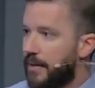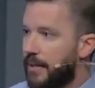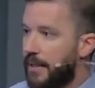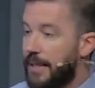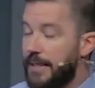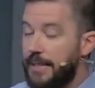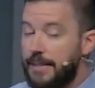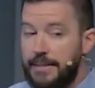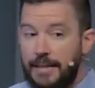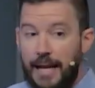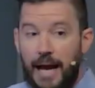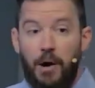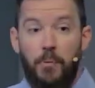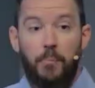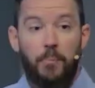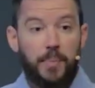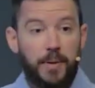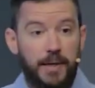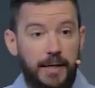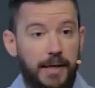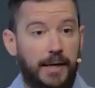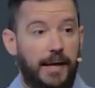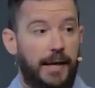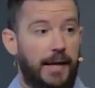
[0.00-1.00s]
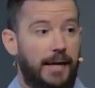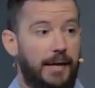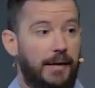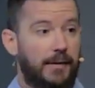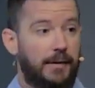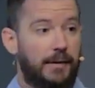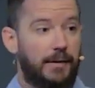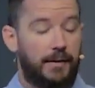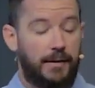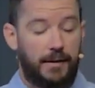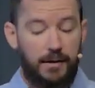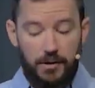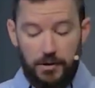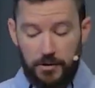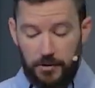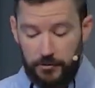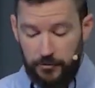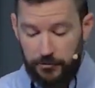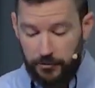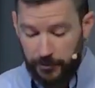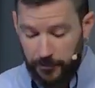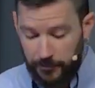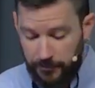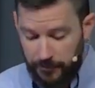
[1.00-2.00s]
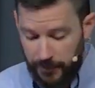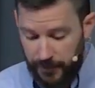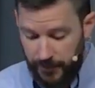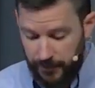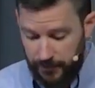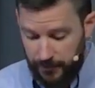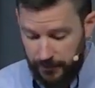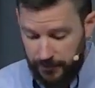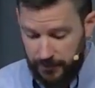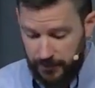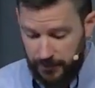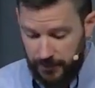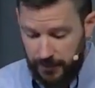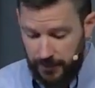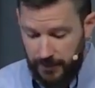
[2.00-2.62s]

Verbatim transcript: is now being fulfilled.